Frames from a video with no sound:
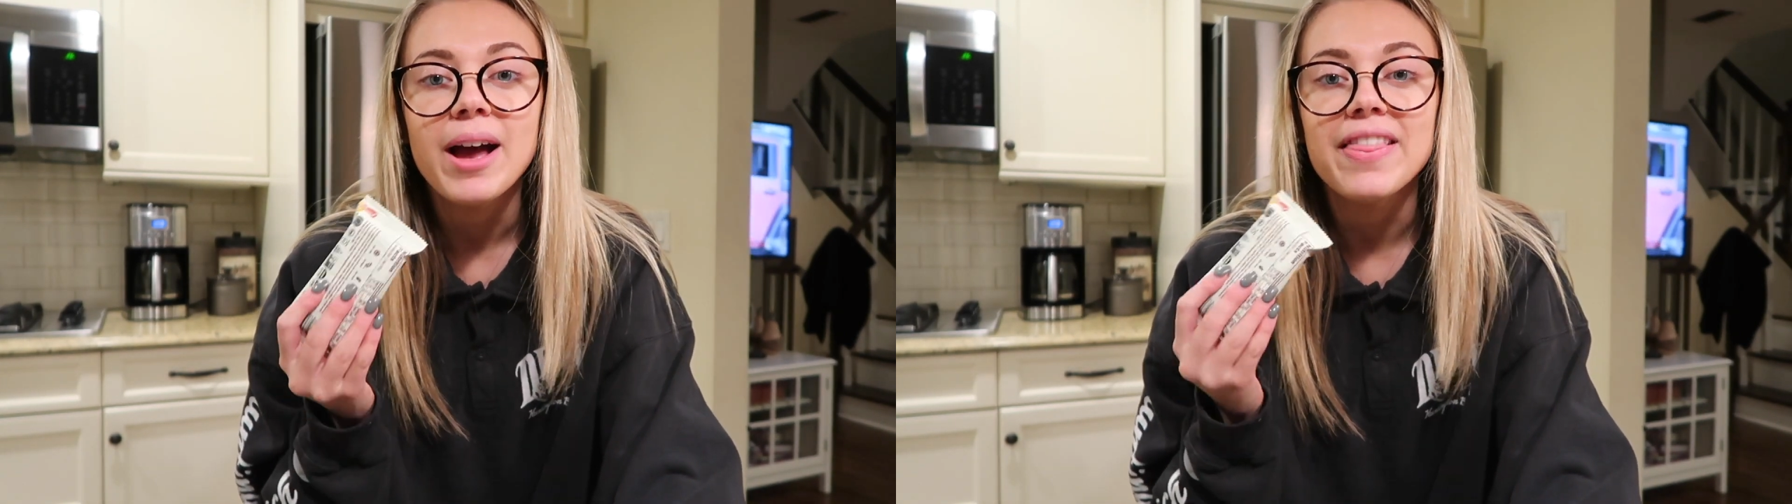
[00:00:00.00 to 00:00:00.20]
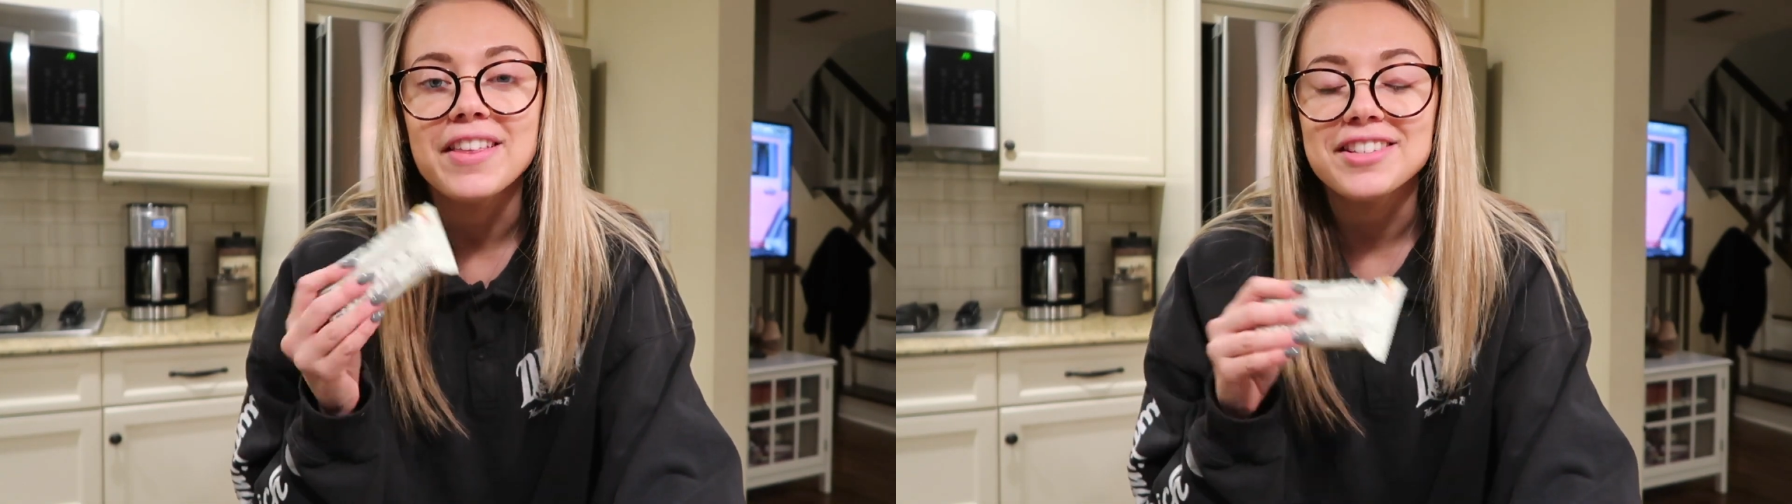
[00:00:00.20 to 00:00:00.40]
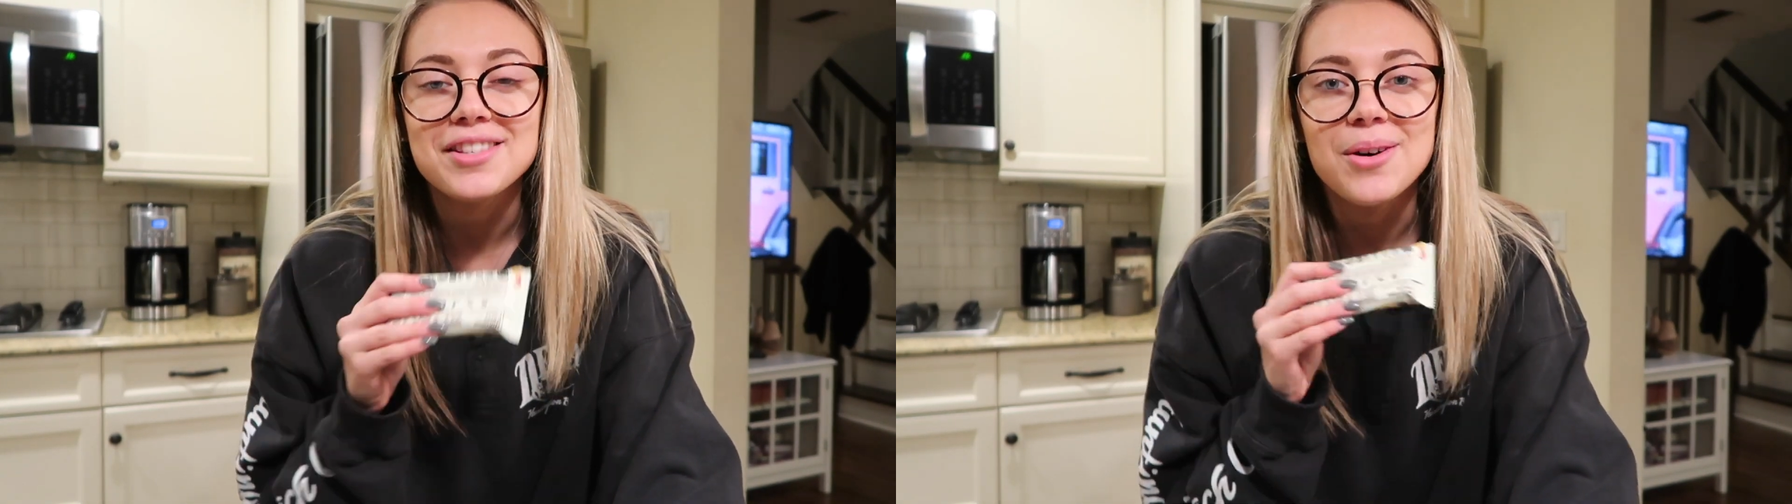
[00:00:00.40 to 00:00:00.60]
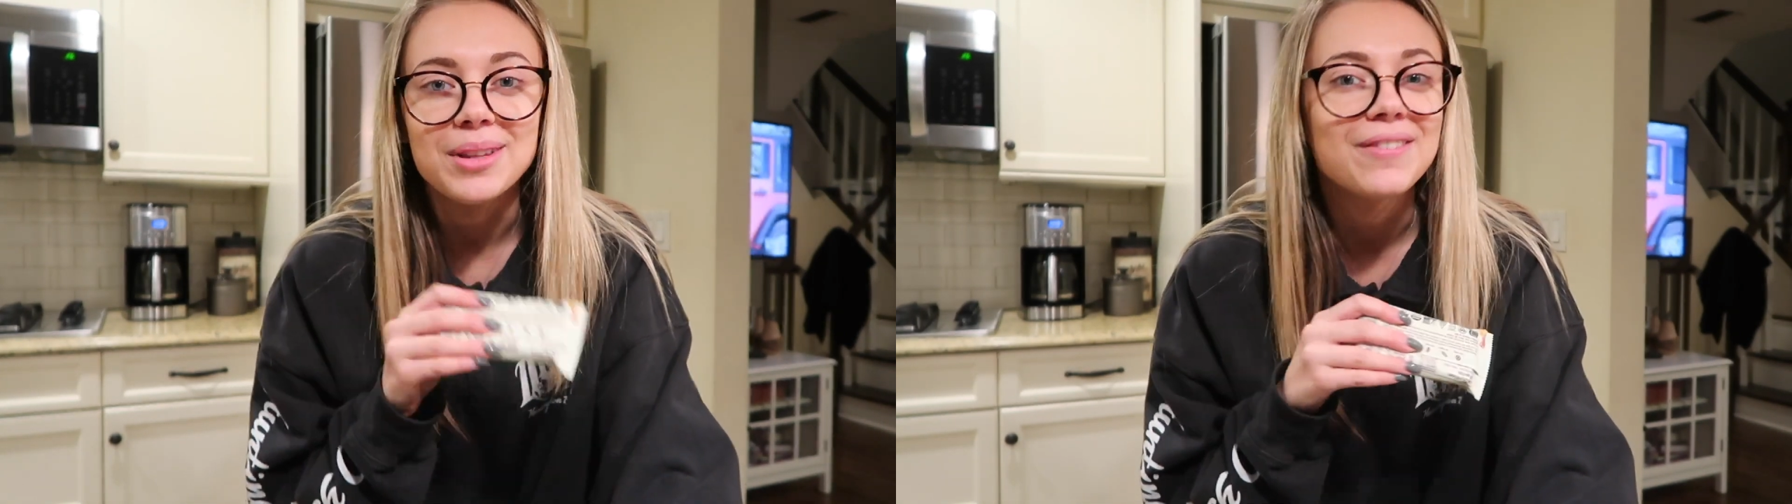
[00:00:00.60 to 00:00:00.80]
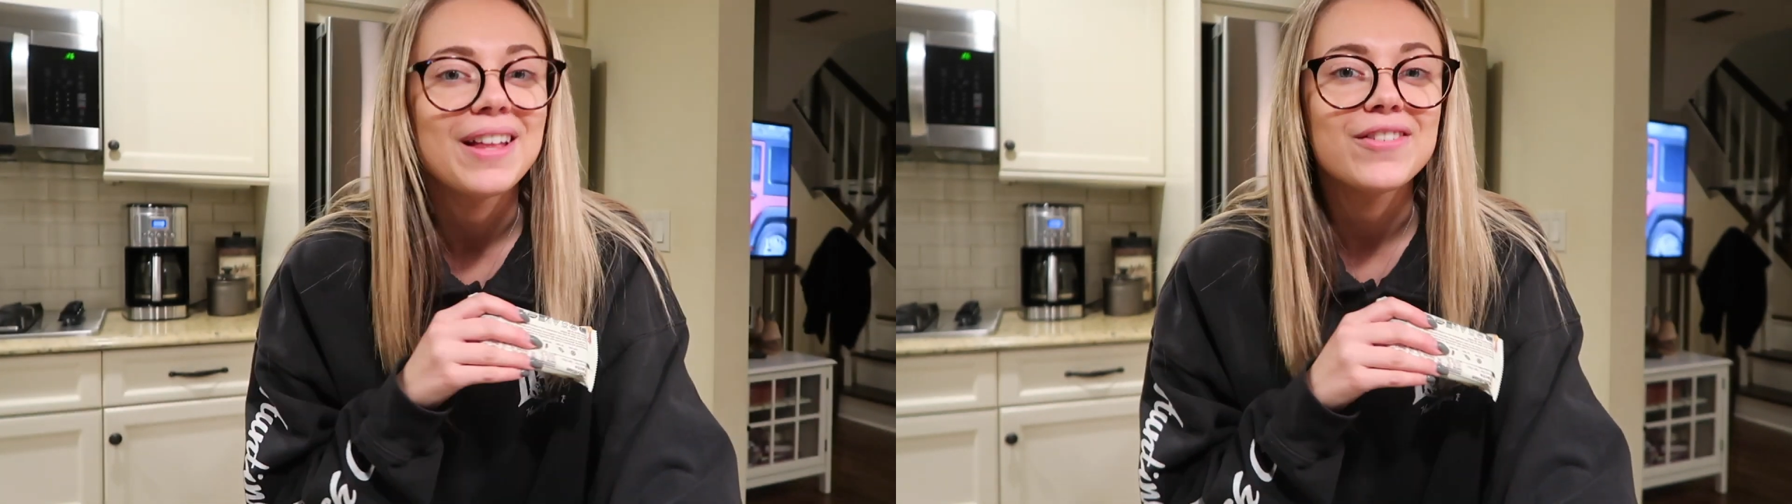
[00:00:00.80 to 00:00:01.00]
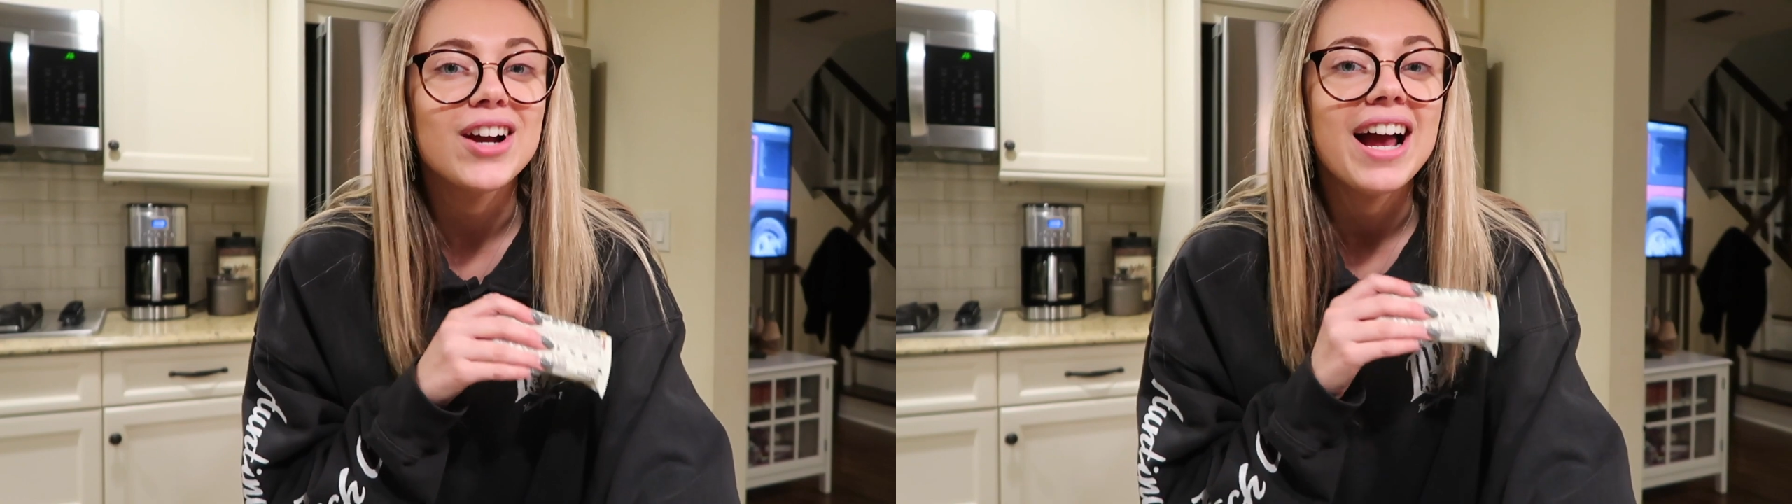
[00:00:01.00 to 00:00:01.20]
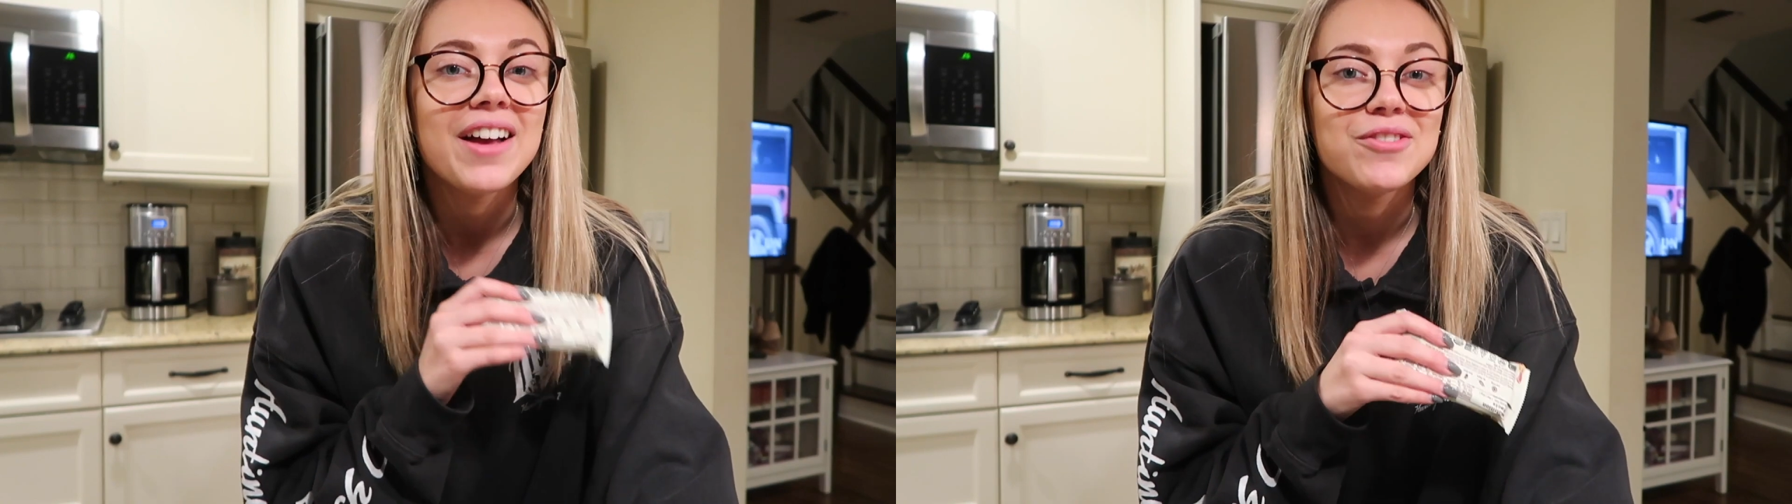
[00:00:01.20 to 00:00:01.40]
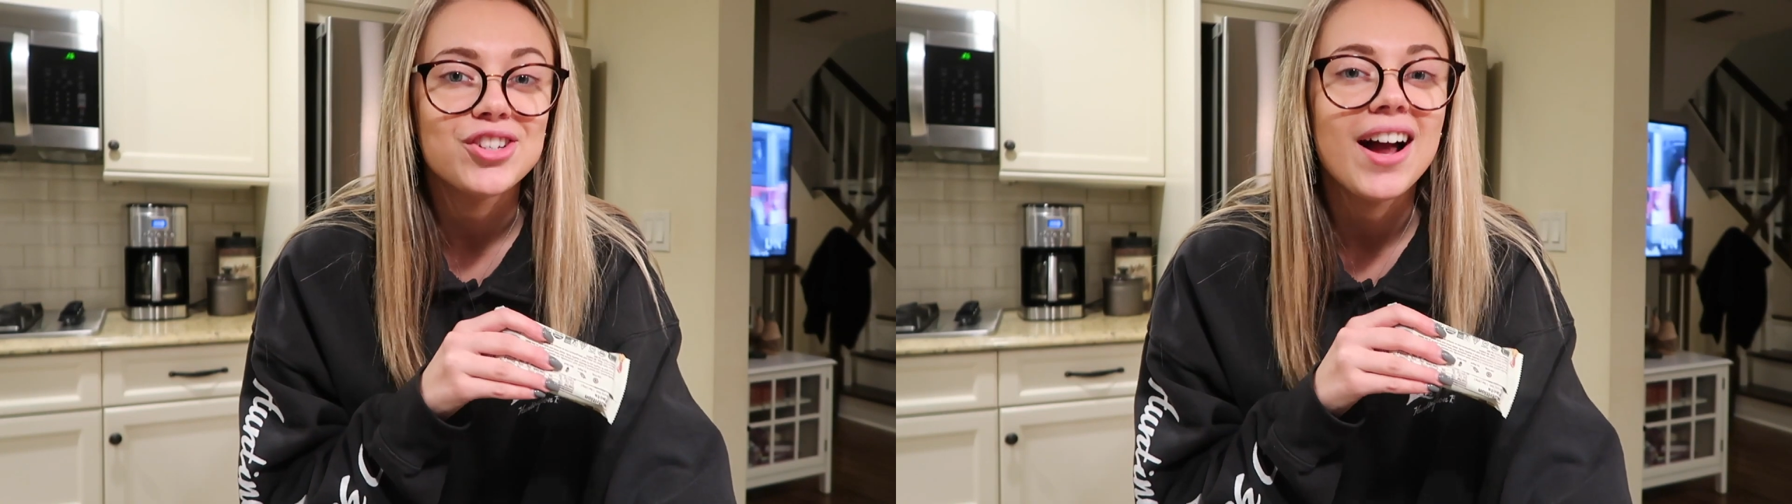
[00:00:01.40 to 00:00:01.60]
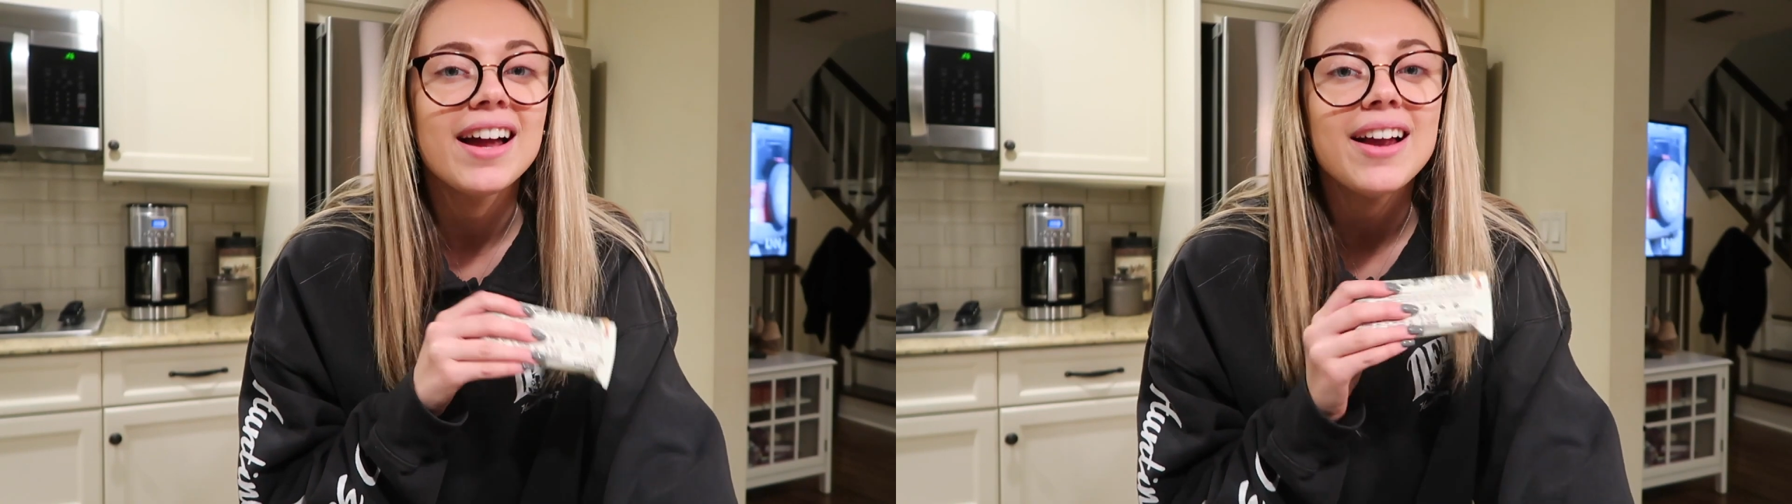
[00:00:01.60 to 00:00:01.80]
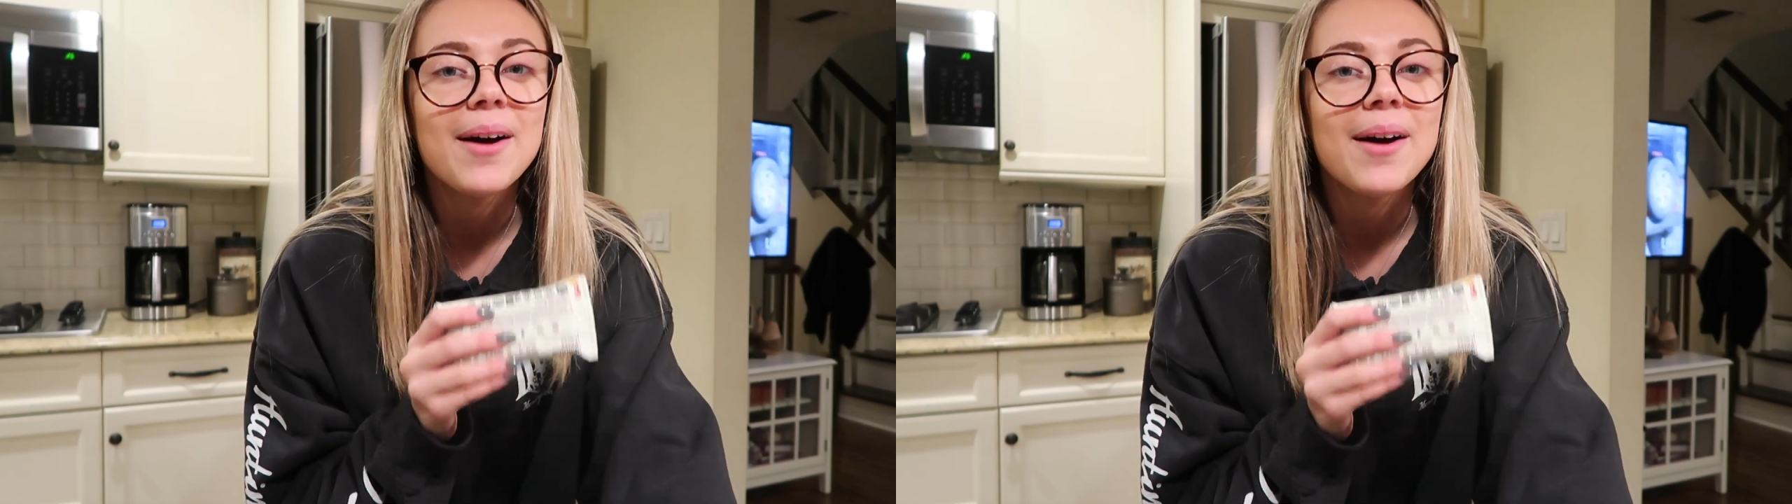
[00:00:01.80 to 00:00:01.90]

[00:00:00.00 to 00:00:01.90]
and this is the only flavor I have tried.